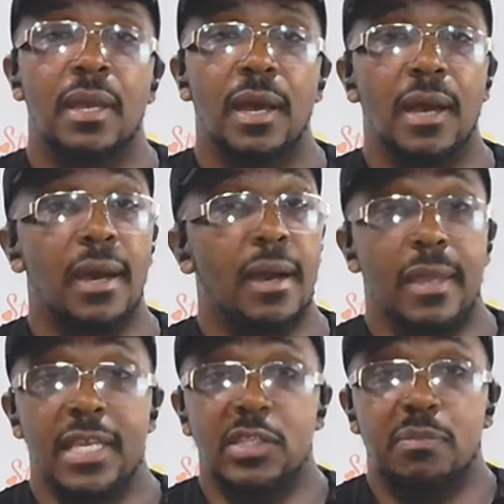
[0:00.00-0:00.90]
Uh,
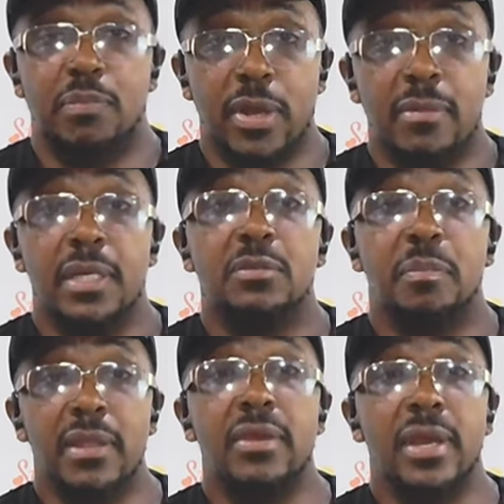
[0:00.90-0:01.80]
he's pretty much
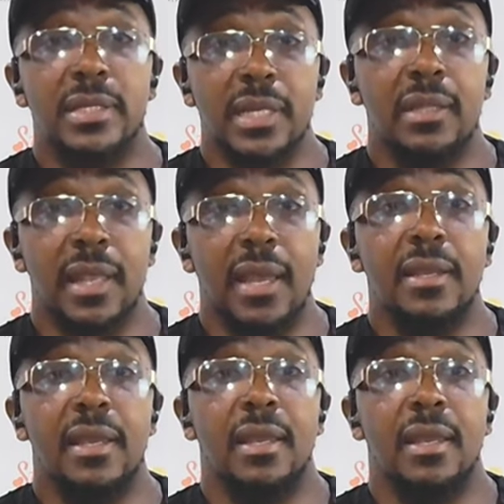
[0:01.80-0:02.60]
been there and done that